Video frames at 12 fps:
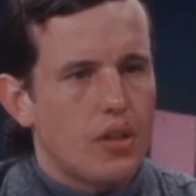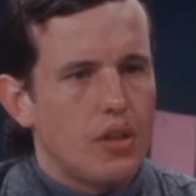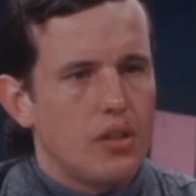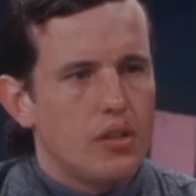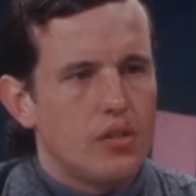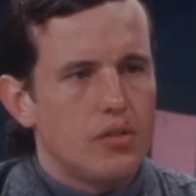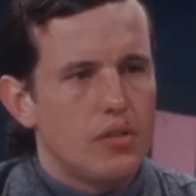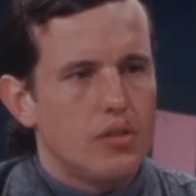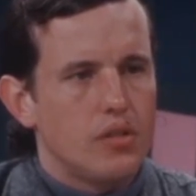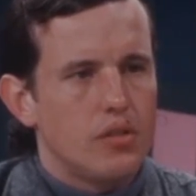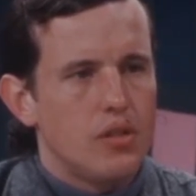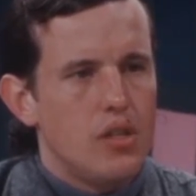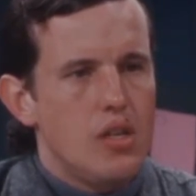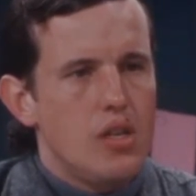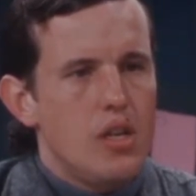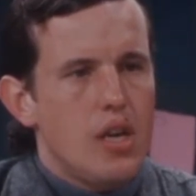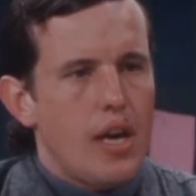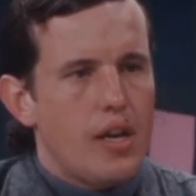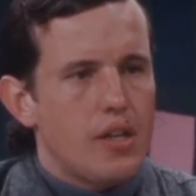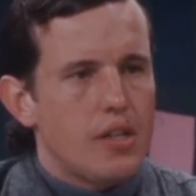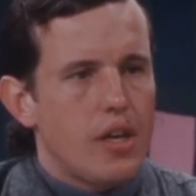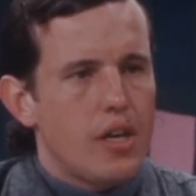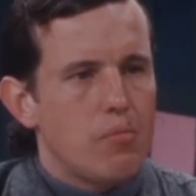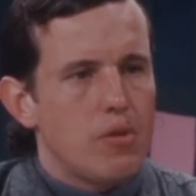uh, at a
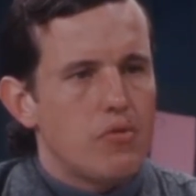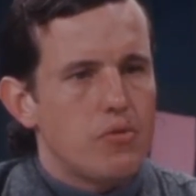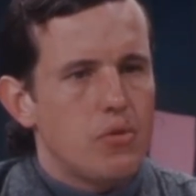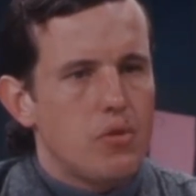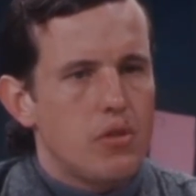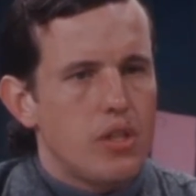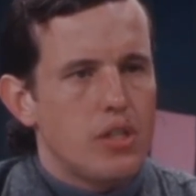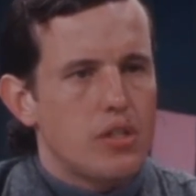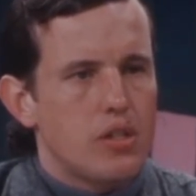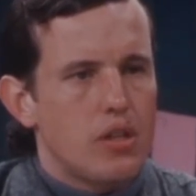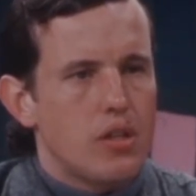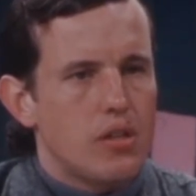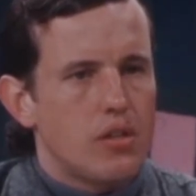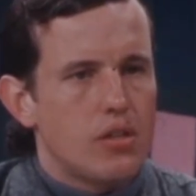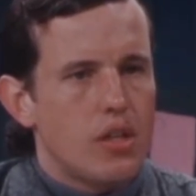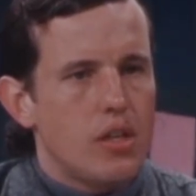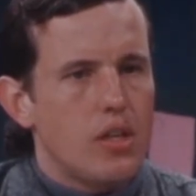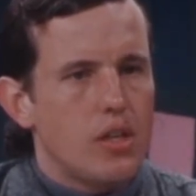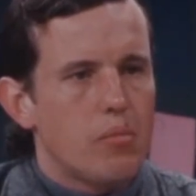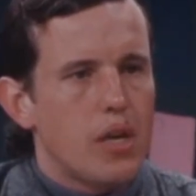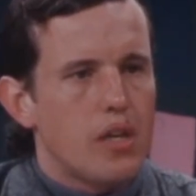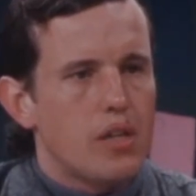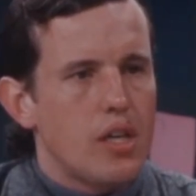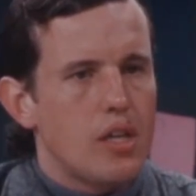time before they start thinking
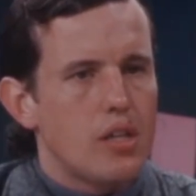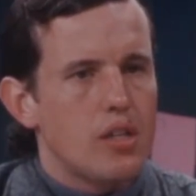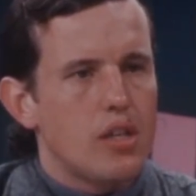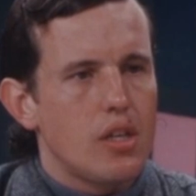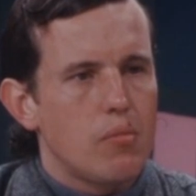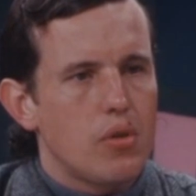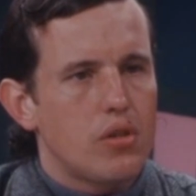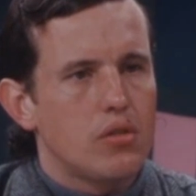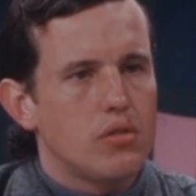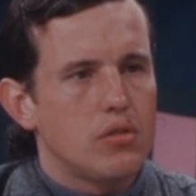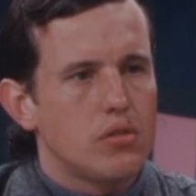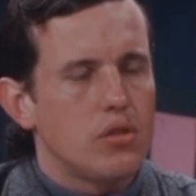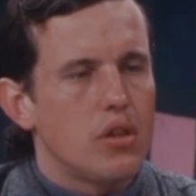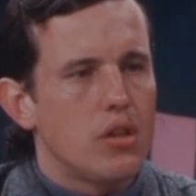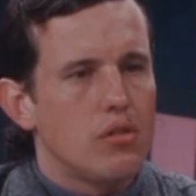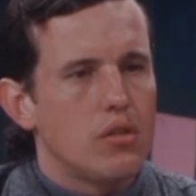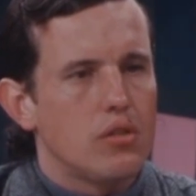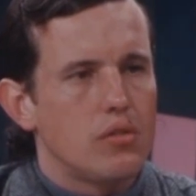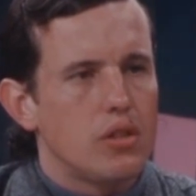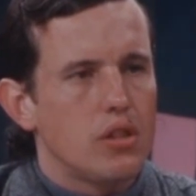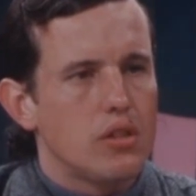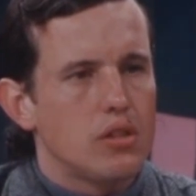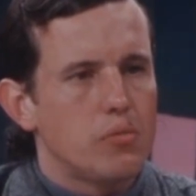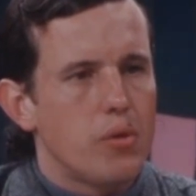about taking the chemicals or
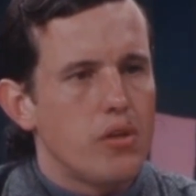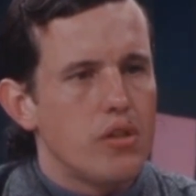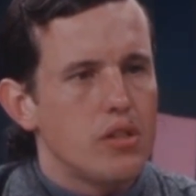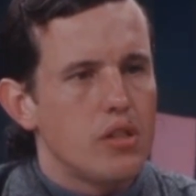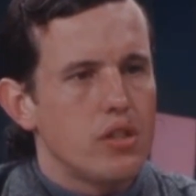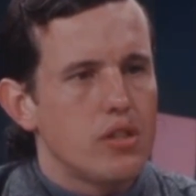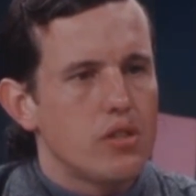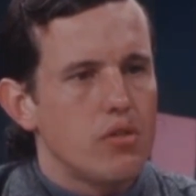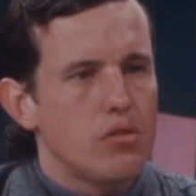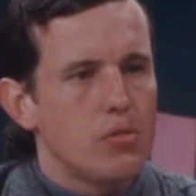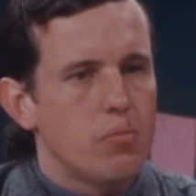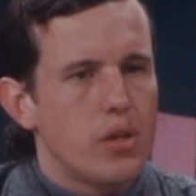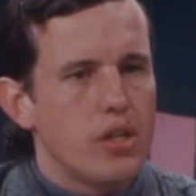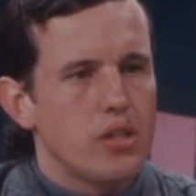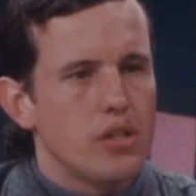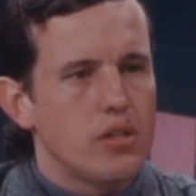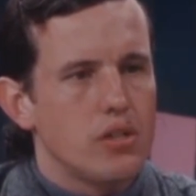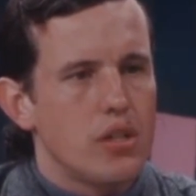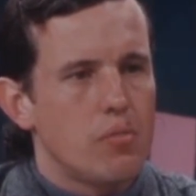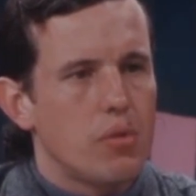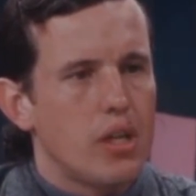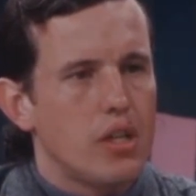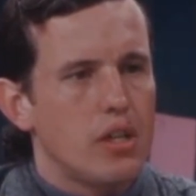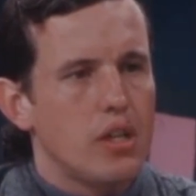experiencing the social pressures that
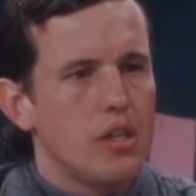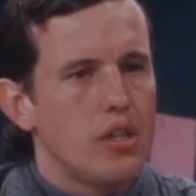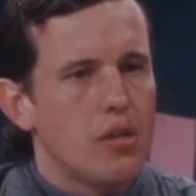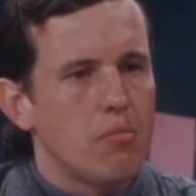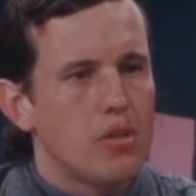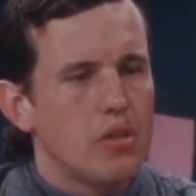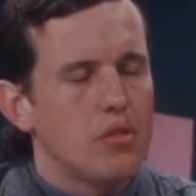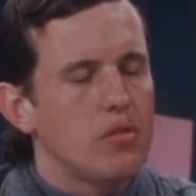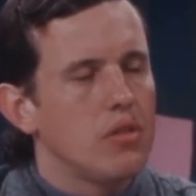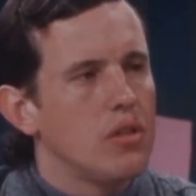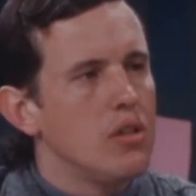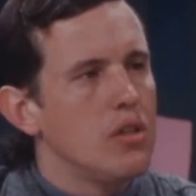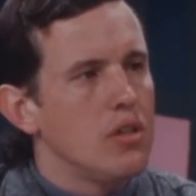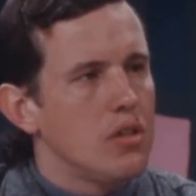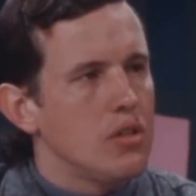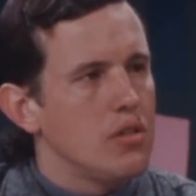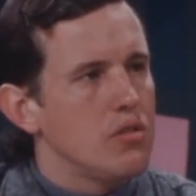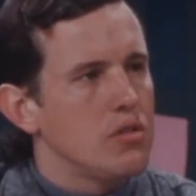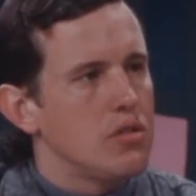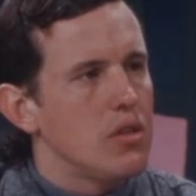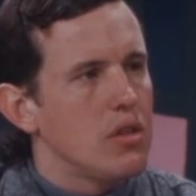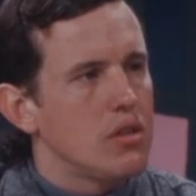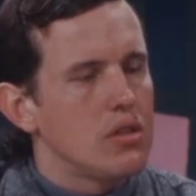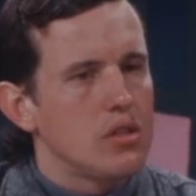might lead them to, to use
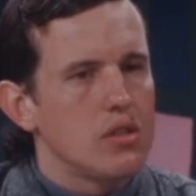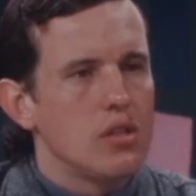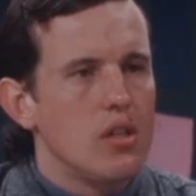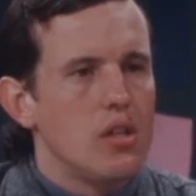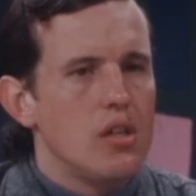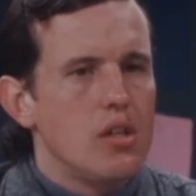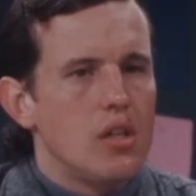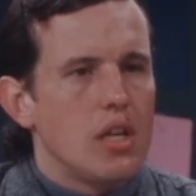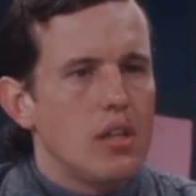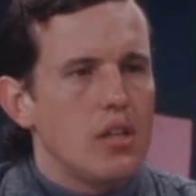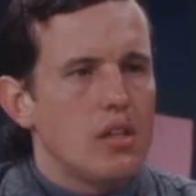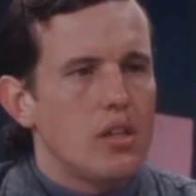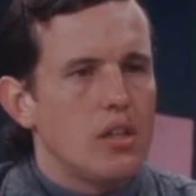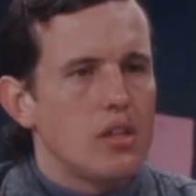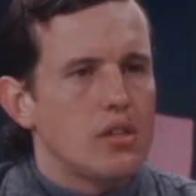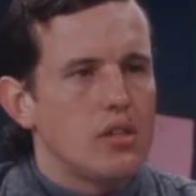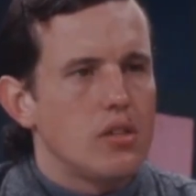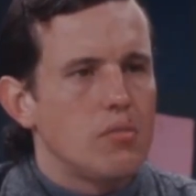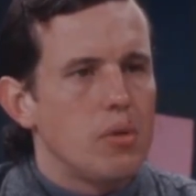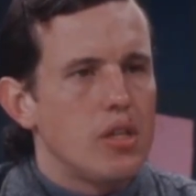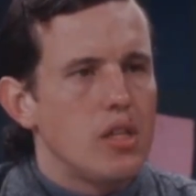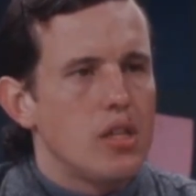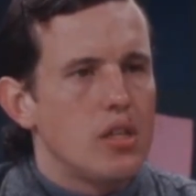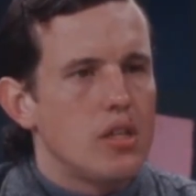drugs. And I think that it should
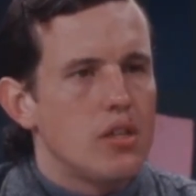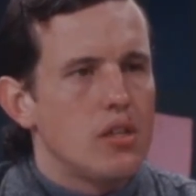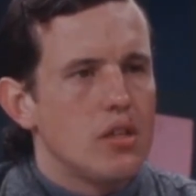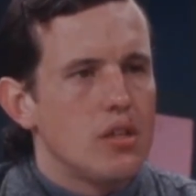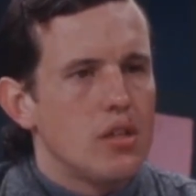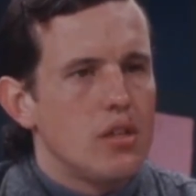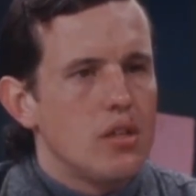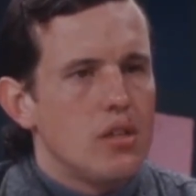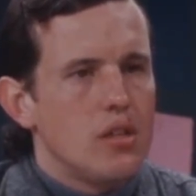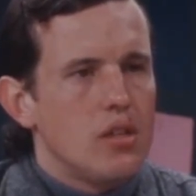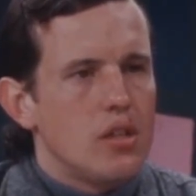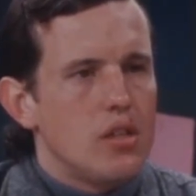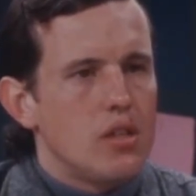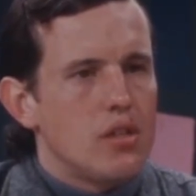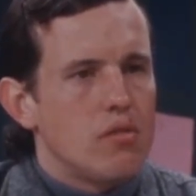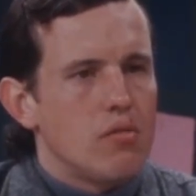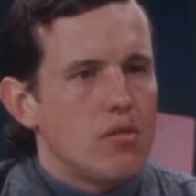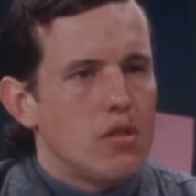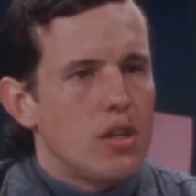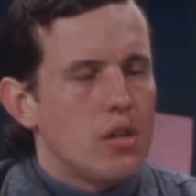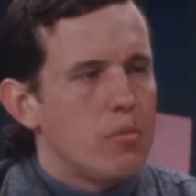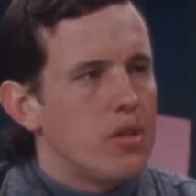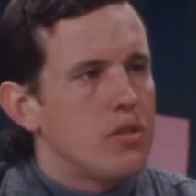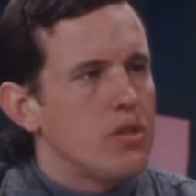begin in in
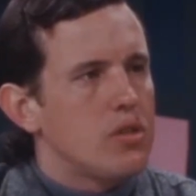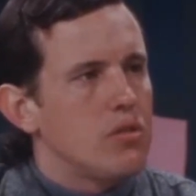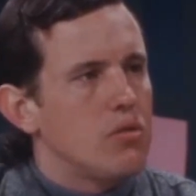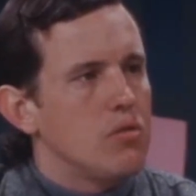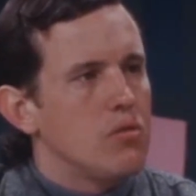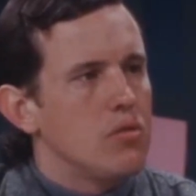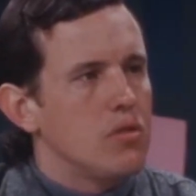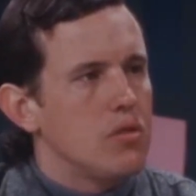elementary school